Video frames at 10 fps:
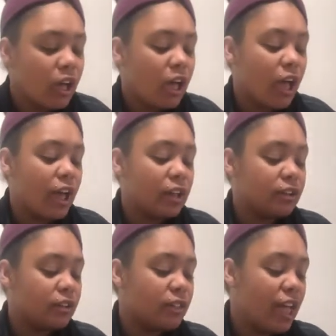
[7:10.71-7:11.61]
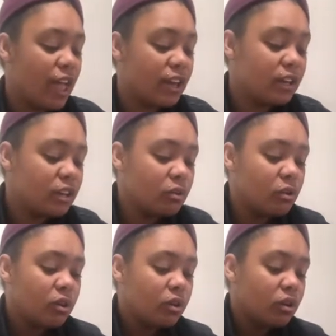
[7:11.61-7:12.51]
And then
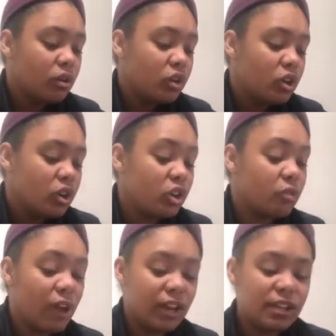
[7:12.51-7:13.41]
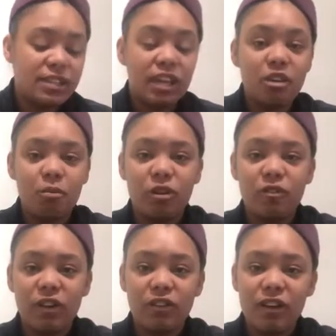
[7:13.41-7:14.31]
you're ready to take your bird
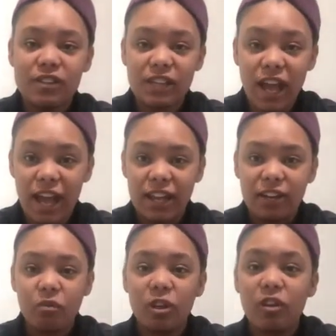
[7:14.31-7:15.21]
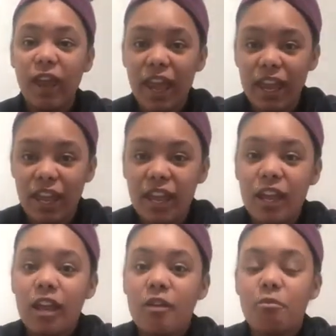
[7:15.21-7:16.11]
feeder outside. When you hang it,
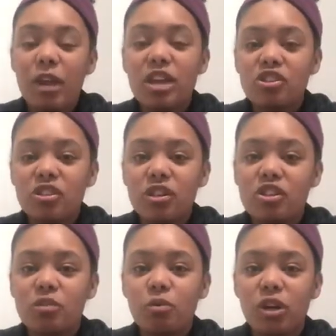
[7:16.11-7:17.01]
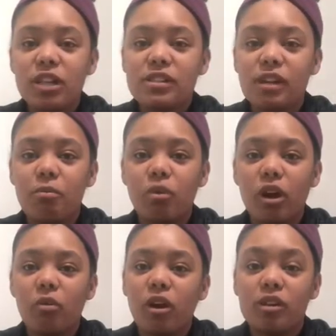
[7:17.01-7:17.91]
make sure that you put it somewhere
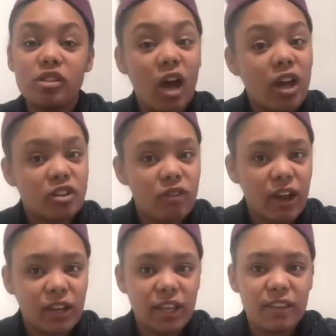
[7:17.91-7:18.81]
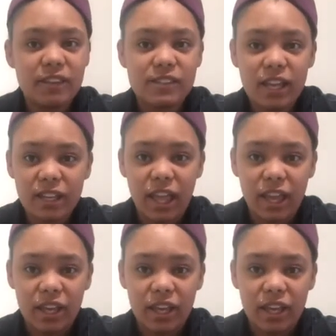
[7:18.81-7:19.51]
where it's not directly in the sunlight.